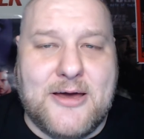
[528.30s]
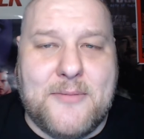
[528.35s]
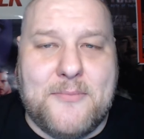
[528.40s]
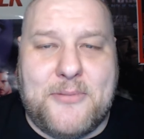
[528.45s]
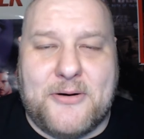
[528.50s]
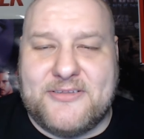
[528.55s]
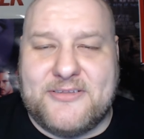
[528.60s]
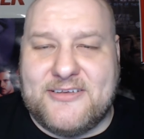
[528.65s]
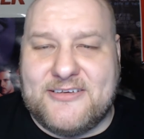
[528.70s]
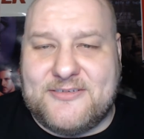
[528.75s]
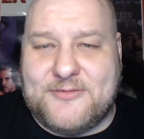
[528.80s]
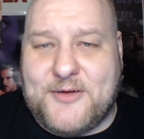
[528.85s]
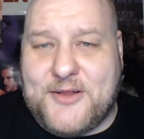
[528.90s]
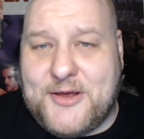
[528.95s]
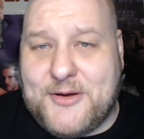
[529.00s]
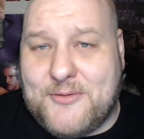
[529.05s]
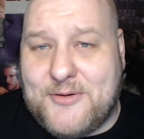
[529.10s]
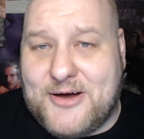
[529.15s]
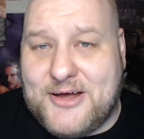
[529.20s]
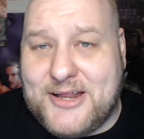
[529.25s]
Put this
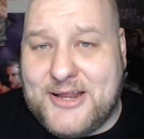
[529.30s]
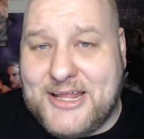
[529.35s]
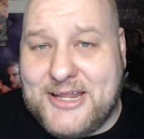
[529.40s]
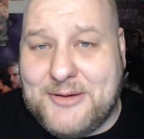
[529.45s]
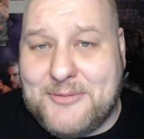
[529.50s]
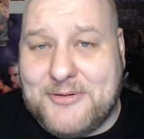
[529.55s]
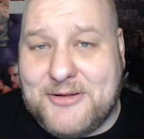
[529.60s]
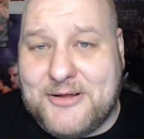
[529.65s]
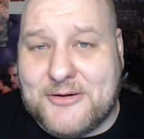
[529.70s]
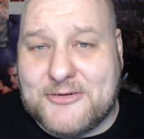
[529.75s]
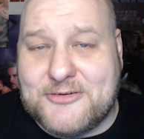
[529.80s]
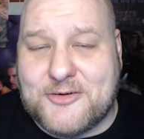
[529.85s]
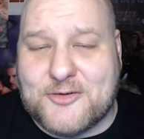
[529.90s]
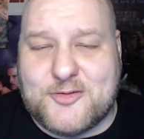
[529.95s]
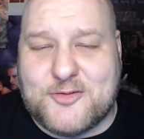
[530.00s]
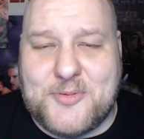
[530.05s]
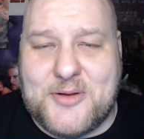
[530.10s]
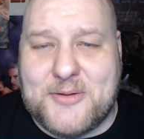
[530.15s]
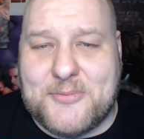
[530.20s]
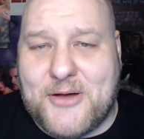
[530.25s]
video on any one of your
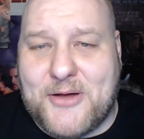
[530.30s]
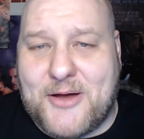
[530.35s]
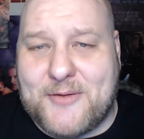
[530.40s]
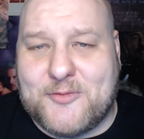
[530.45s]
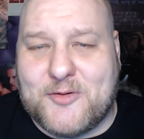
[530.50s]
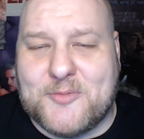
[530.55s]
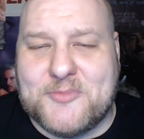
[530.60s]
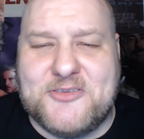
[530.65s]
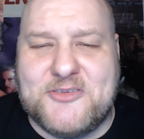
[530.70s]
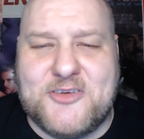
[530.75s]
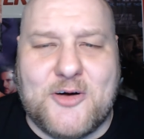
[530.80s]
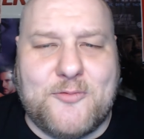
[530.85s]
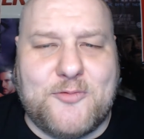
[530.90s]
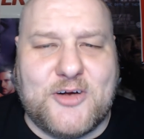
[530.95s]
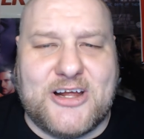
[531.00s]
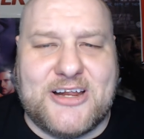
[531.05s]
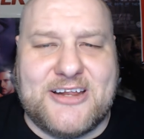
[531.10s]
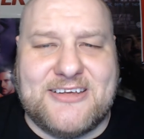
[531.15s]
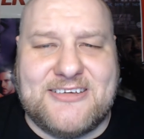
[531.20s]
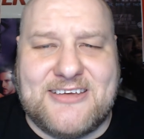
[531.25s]
social media platforms. Don't
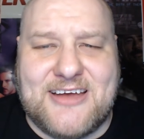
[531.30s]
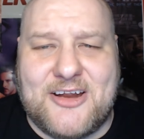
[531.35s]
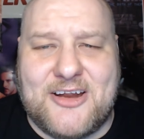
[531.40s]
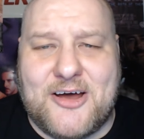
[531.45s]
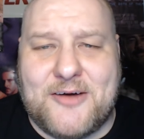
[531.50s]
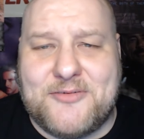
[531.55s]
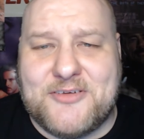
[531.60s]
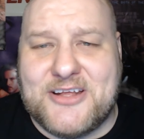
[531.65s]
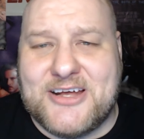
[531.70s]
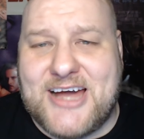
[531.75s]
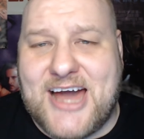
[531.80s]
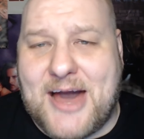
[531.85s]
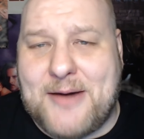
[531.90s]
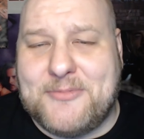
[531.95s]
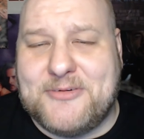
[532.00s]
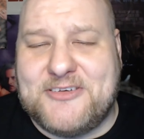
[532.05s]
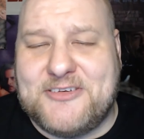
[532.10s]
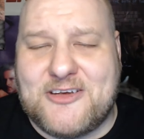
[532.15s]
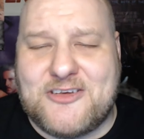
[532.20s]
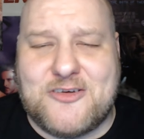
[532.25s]
forget to sound off in the
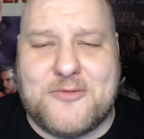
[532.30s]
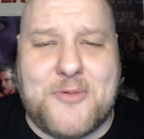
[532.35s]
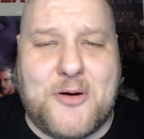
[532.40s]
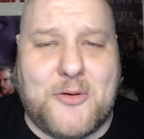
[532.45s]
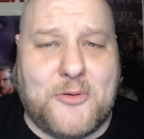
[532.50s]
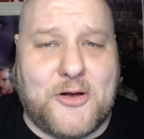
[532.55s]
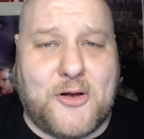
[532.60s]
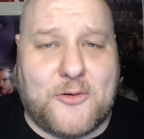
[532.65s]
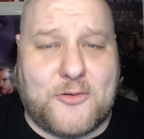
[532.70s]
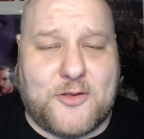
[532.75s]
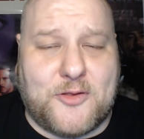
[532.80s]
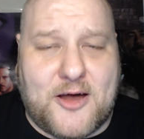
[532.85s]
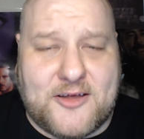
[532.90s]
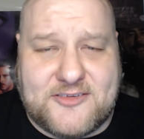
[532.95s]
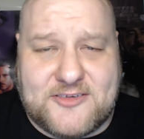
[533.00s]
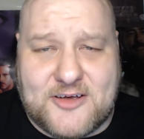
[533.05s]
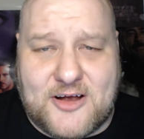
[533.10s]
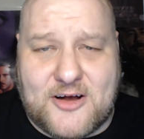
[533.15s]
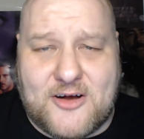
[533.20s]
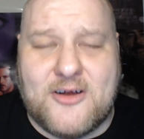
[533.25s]
comment section about what your
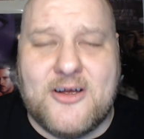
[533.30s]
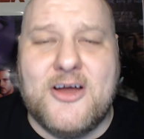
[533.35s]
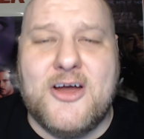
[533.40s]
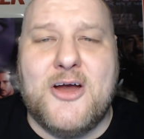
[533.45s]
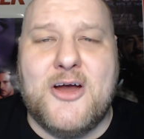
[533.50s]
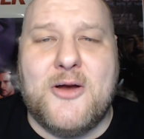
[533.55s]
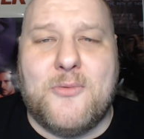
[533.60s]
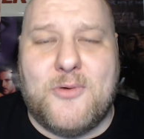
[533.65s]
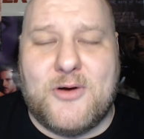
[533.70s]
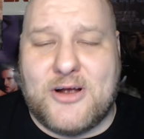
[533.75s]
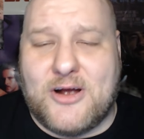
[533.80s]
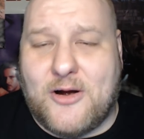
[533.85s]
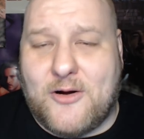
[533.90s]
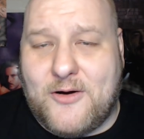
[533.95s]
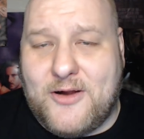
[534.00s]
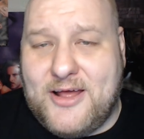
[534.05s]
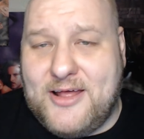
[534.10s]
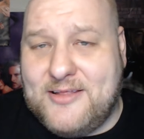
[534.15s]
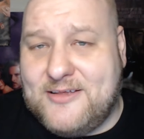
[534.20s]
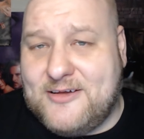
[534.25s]
thoughts are
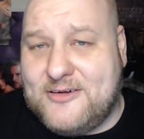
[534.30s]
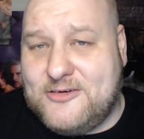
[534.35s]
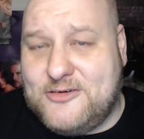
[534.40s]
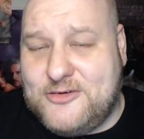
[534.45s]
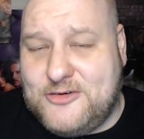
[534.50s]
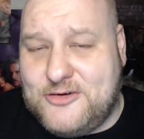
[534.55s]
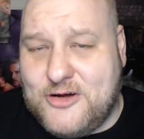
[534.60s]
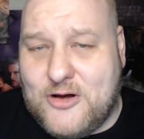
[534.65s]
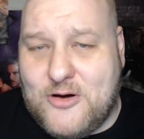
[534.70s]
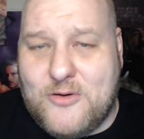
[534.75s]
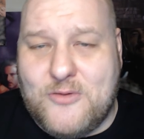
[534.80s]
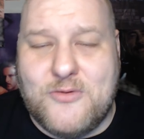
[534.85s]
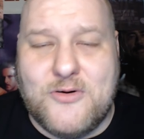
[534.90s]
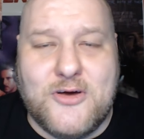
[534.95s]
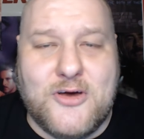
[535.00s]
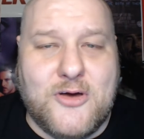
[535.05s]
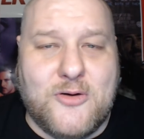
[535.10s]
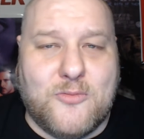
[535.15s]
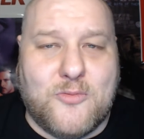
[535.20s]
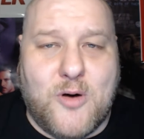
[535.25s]
regarding this show.
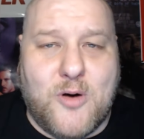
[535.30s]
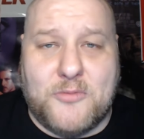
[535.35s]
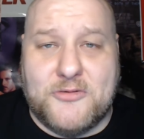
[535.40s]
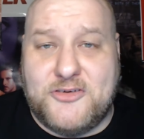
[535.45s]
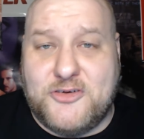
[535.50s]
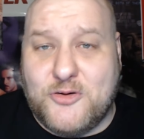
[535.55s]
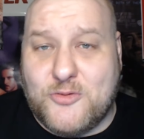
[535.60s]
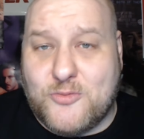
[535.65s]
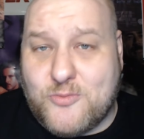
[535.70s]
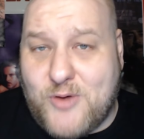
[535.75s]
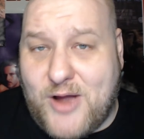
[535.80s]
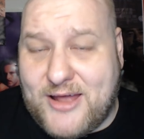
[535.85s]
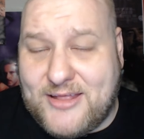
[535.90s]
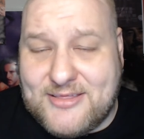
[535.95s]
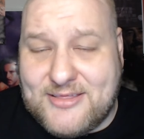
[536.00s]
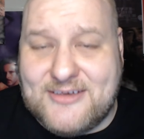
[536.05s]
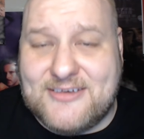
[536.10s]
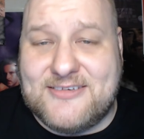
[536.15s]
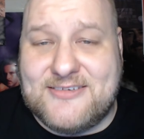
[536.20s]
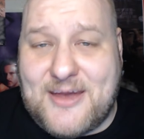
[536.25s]
What would you
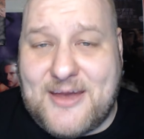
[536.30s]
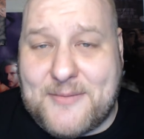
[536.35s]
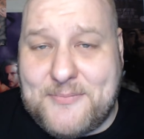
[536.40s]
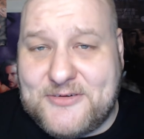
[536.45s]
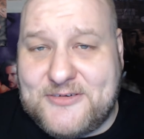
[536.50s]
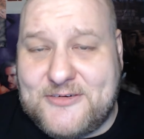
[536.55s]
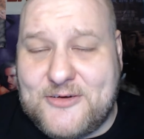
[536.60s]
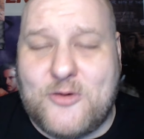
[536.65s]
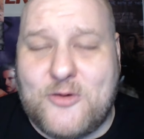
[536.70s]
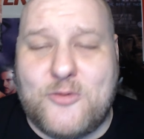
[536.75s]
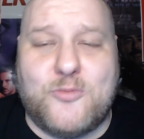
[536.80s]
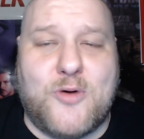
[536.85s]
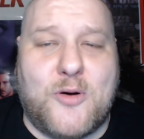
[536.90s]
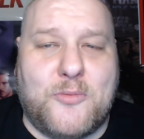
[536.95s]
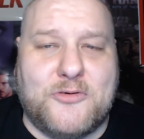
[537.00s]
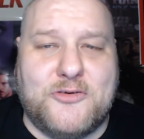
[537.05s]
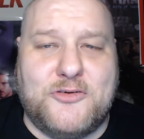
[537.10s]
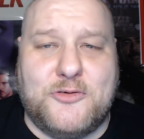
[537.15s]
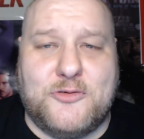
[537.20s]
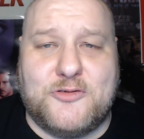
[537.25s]
rate this episode? What
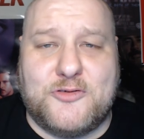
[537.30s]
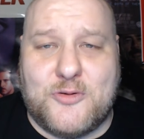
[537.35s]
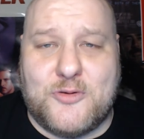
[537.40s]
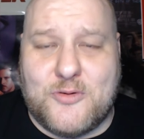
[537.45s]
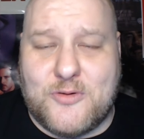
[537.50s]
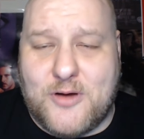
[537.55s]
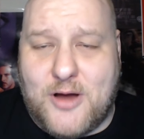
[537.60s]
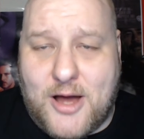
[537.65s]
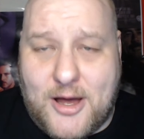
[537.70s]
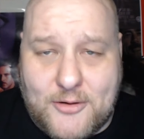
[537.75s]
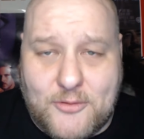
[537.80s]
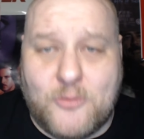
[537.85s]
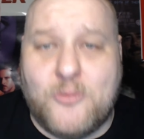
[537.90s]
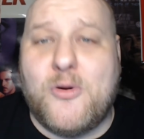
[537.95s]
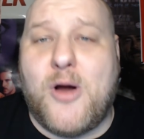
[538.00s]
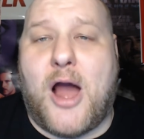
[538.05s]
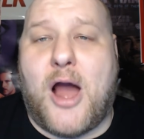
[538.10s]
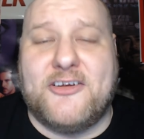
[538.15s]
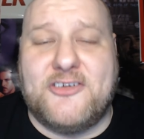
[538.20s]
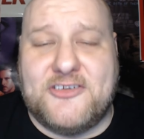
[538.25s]
would you score?
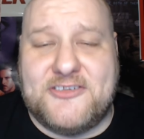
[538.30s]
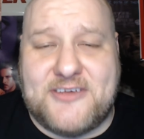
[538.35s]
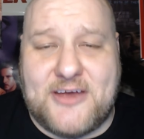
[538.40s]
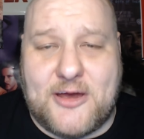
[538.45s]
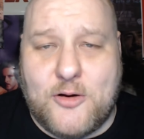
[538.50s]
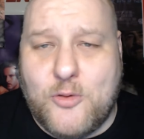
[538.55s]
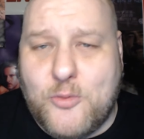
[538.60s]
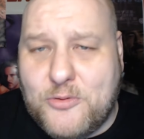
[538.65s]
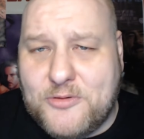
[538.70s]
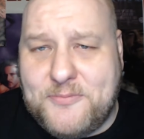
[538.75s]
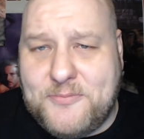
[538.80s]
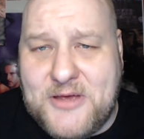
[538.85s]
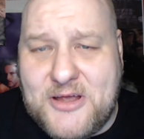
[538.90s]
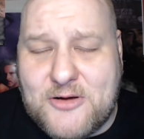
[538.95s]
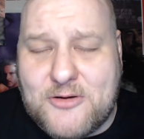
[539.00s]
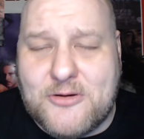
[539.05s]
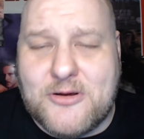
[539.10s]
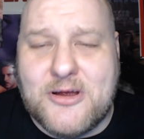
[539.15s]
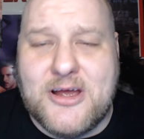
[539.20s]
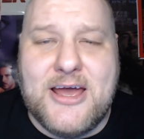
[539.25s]
Who would be
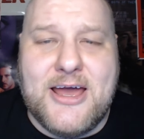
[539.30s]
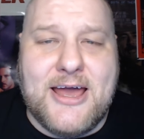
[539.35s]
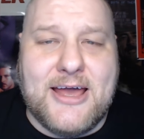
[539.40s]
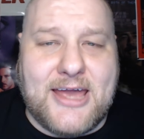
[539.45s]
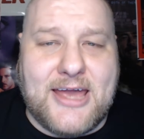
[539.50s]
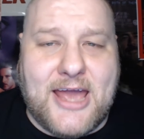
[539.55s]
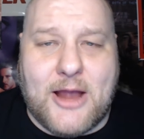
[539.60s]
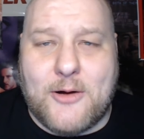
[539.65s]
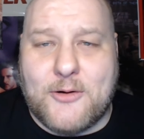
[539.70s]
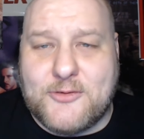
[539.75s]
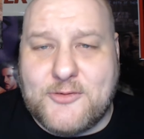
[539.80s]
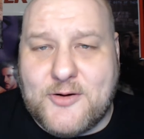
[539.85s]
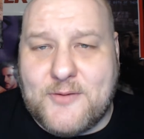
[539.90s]
your character